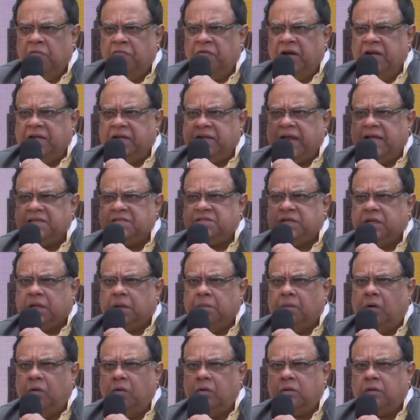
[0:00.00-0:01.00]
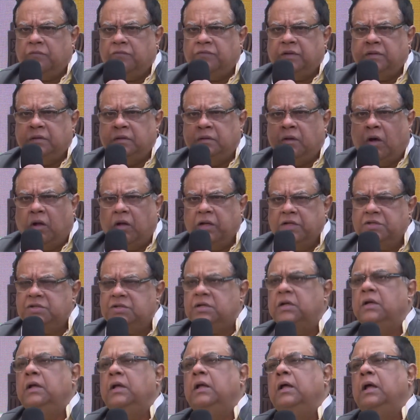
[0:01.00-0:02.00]
fantastic amount of
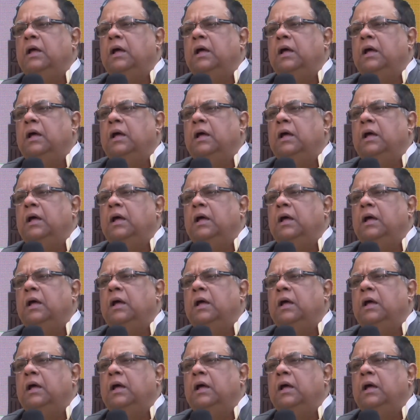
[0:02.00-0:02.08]
knowledge,